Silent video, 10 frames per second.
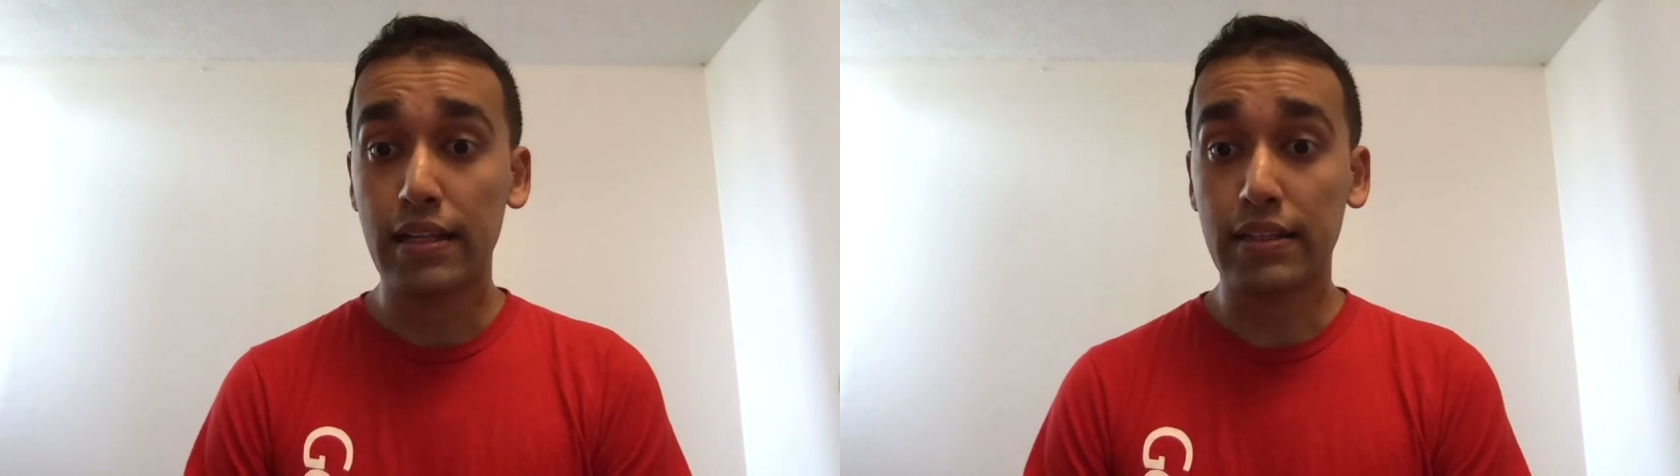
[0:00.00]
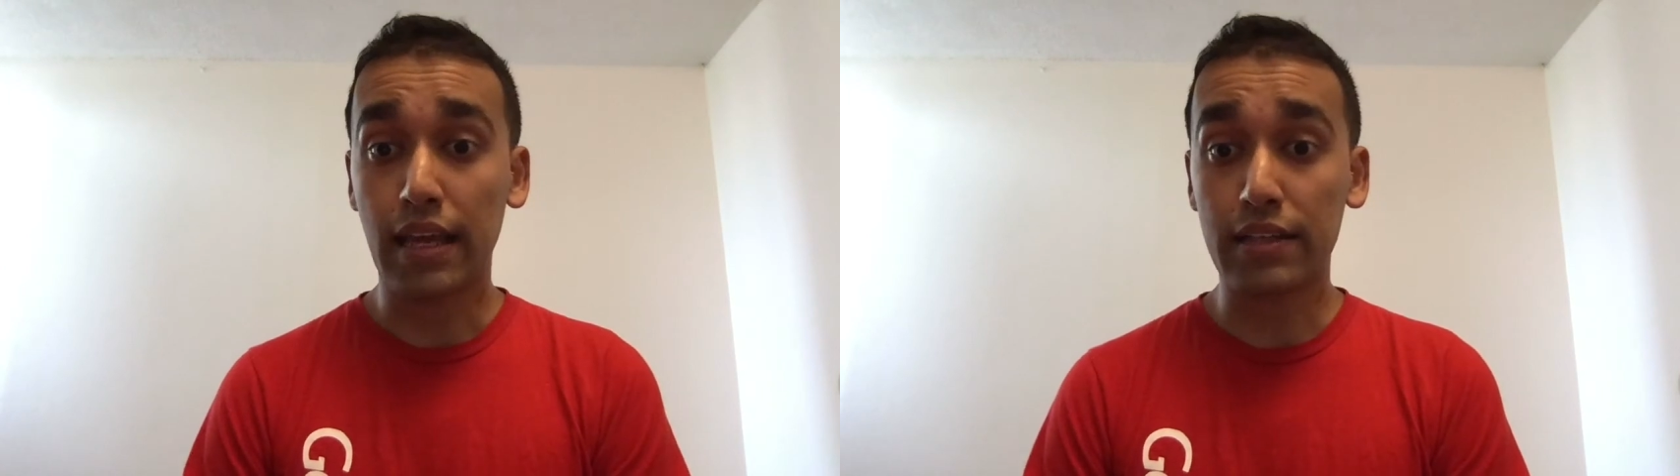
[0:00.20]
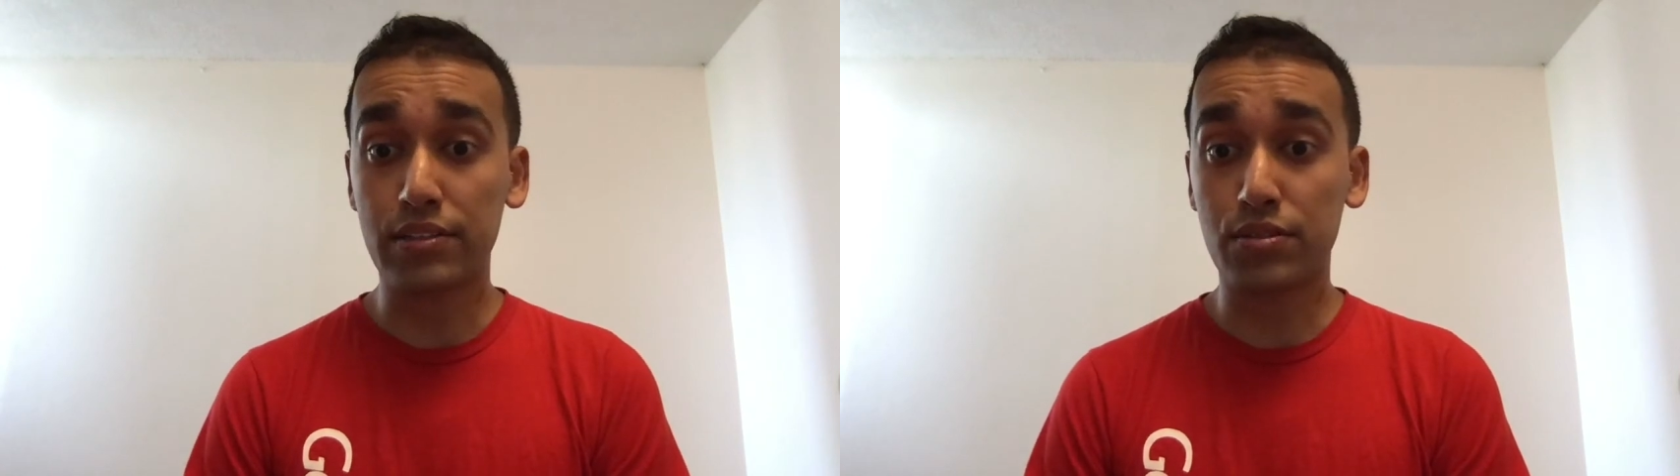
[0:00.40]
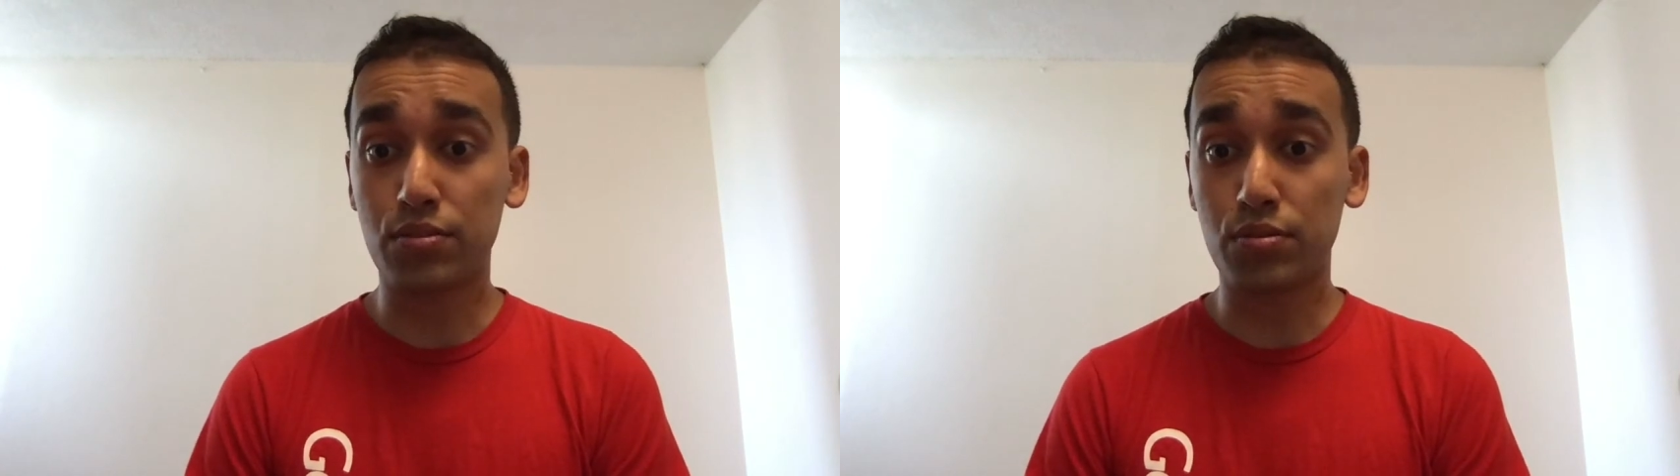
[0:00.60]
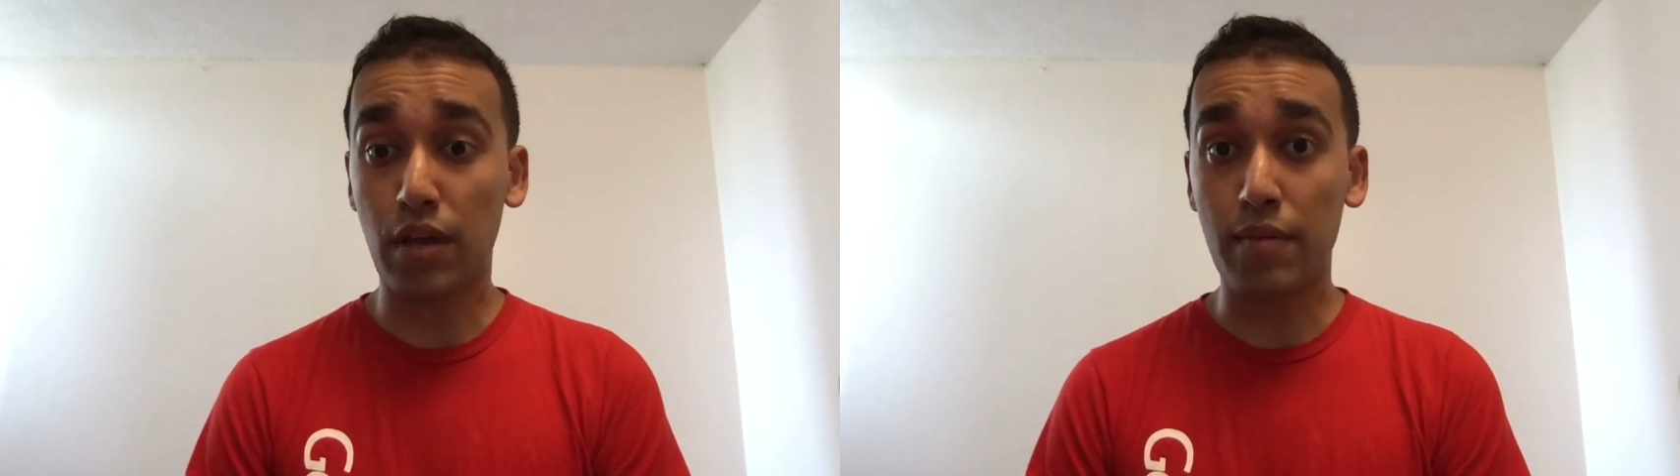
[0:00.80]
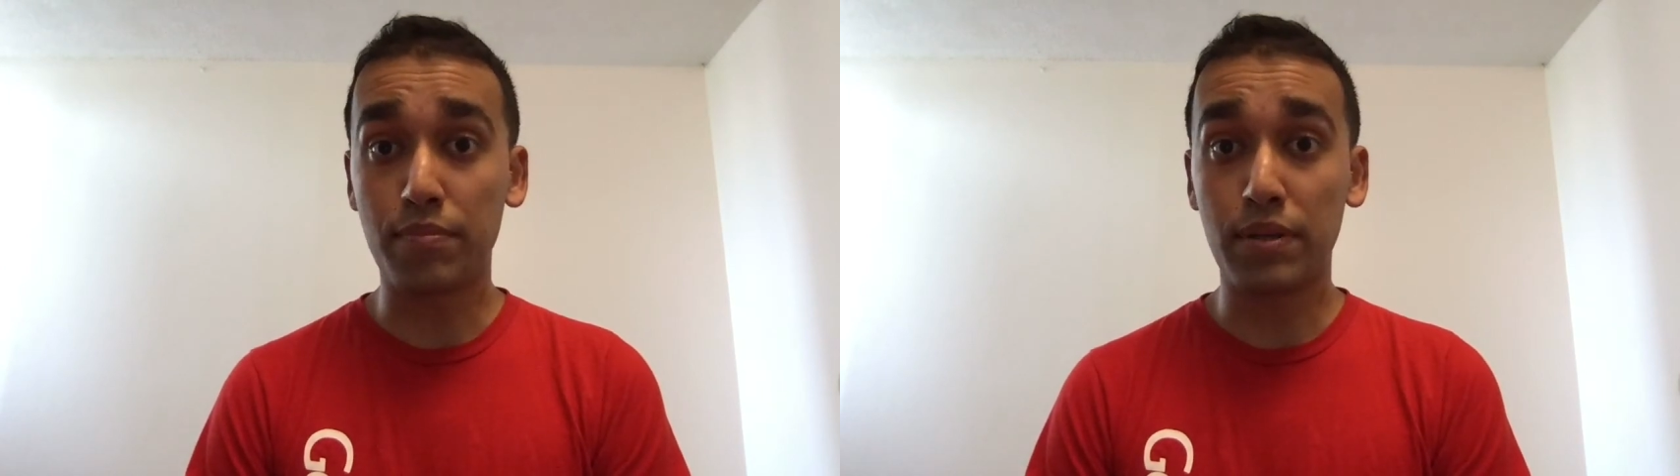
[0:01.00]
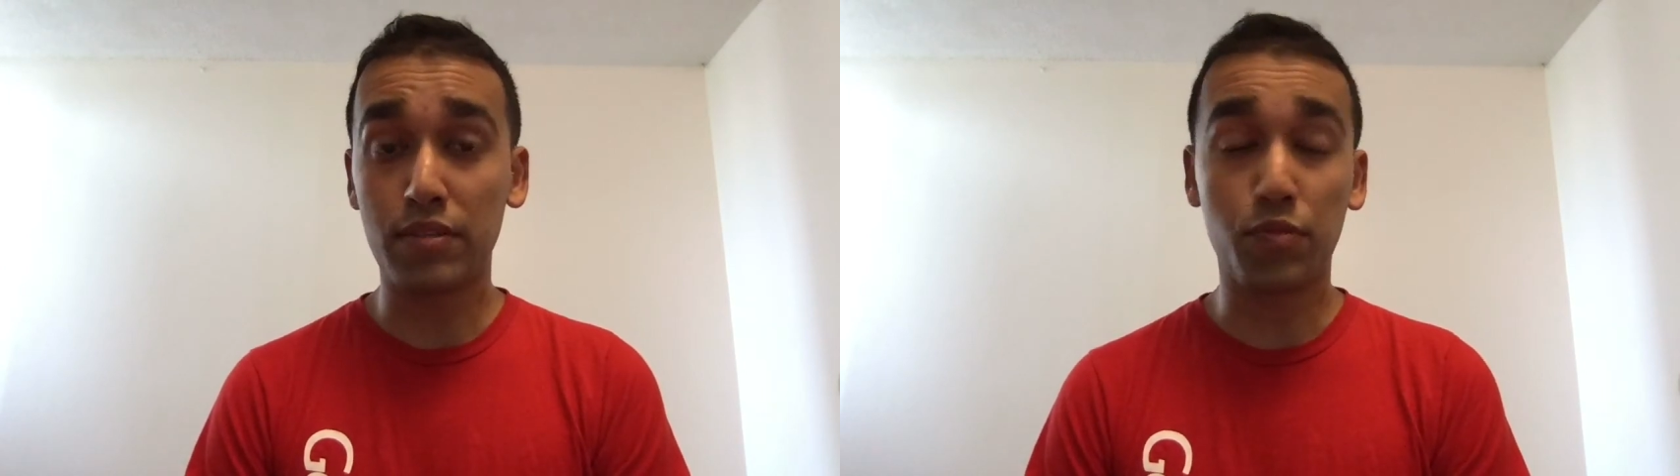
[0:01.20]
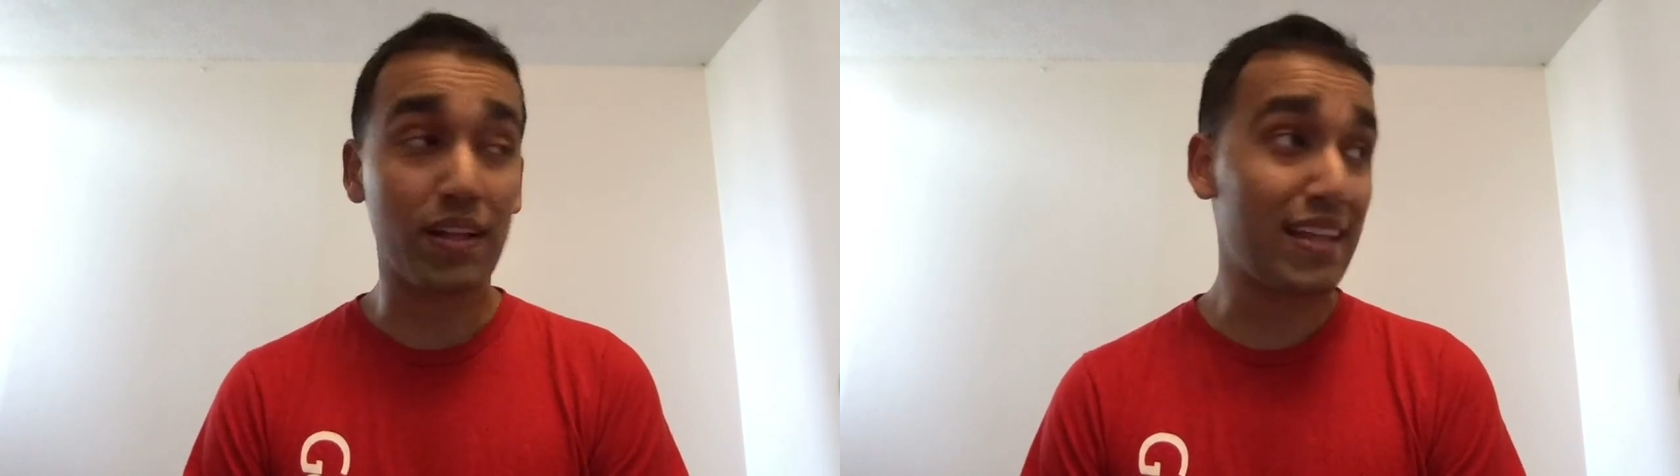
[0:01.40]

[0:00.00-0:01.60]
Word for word: thanks to Embiid, well,